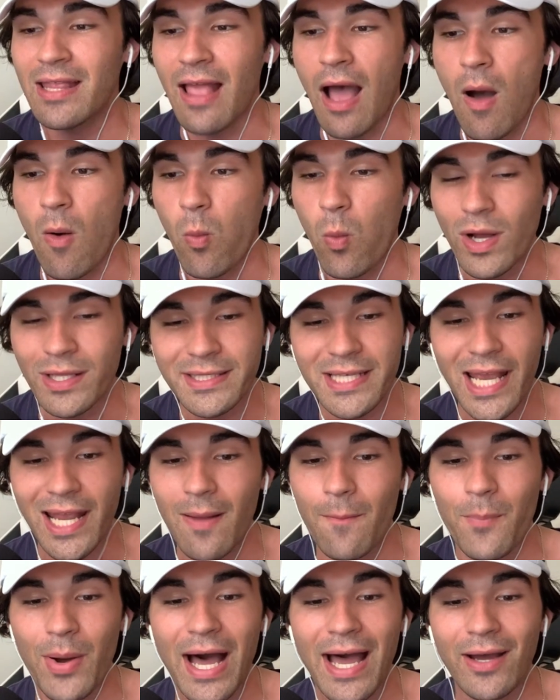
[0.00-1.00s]
Now, once I
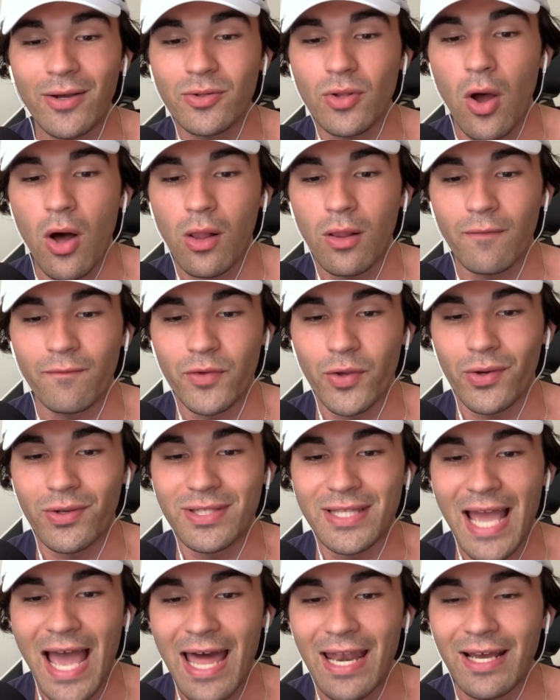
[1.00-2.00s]
compiled all of your
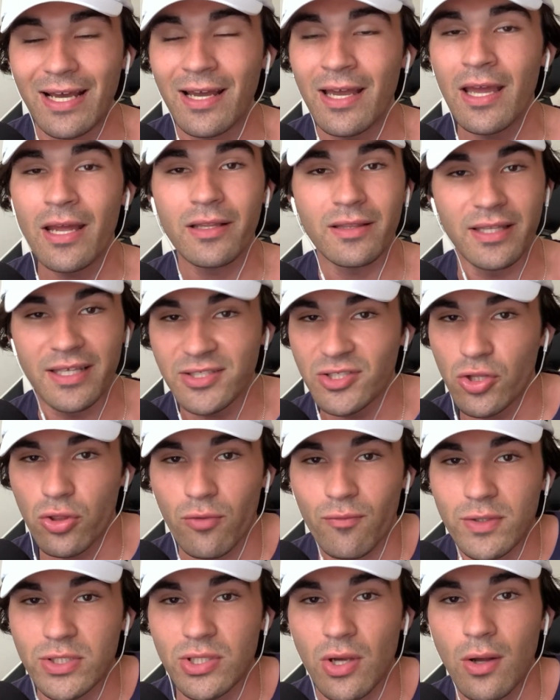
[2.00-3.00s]
data, these are
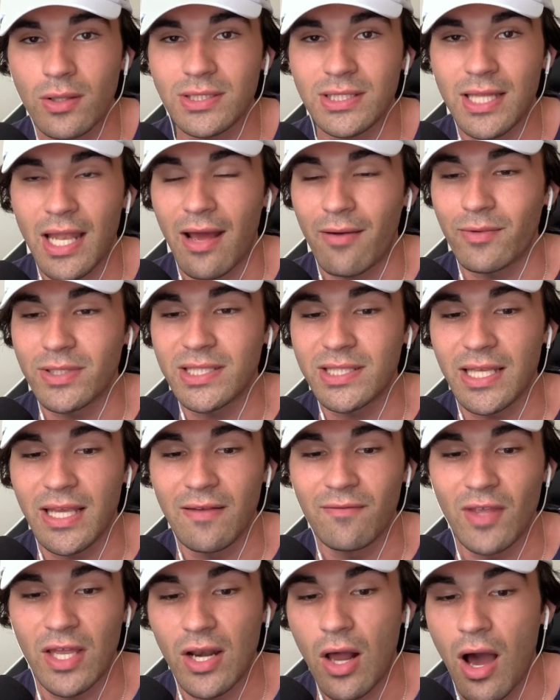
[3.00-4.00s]
the results that I
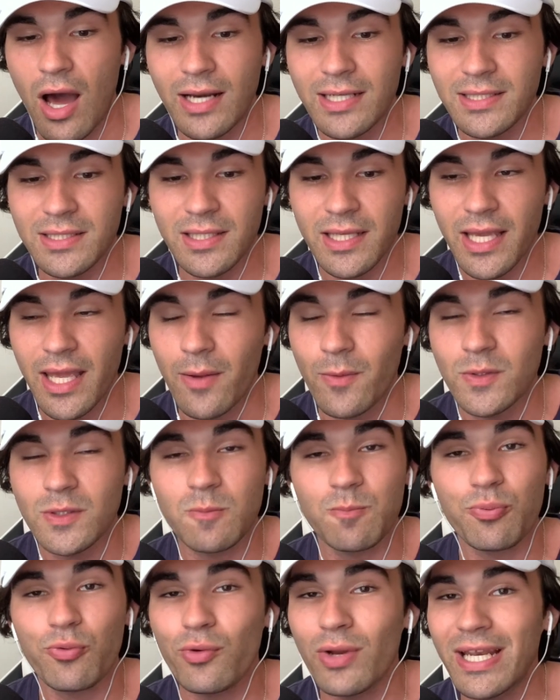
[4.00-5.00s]
received, and honestly, it was
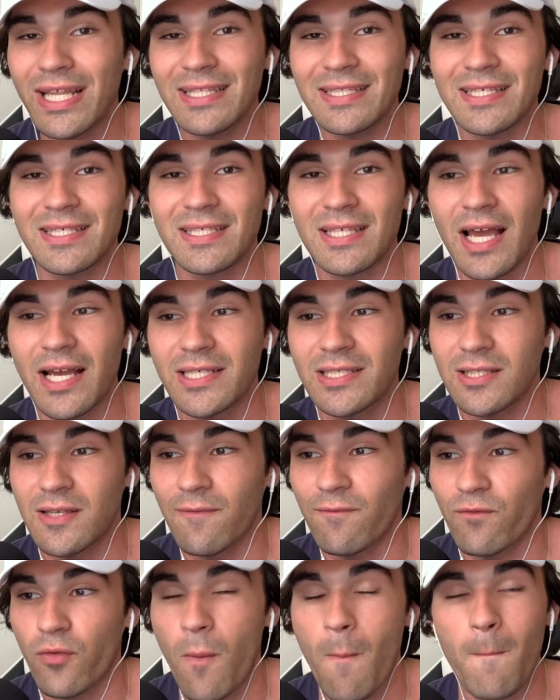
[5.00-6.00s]
pretty
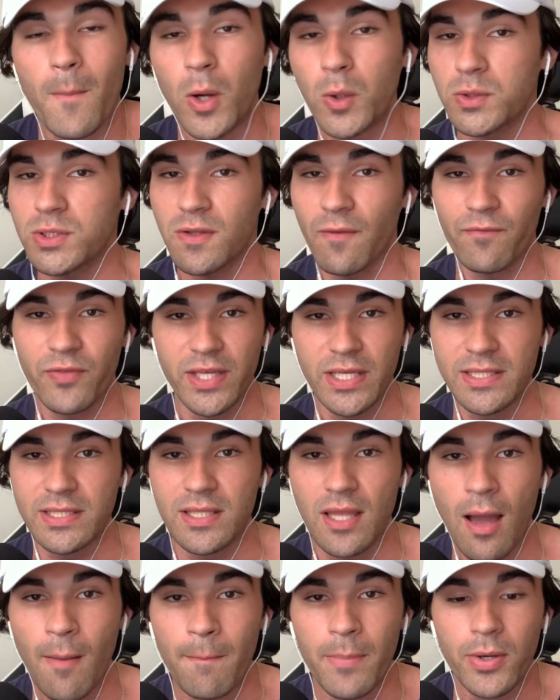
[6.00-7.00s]
decisive for most of
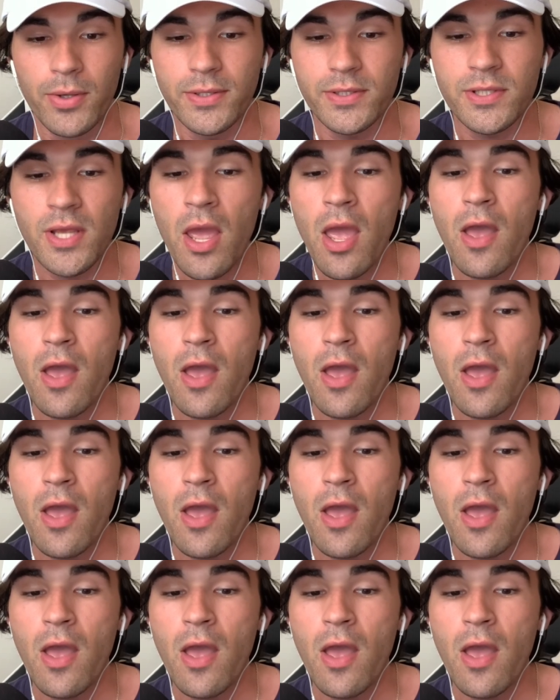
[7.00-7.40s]
these numbers.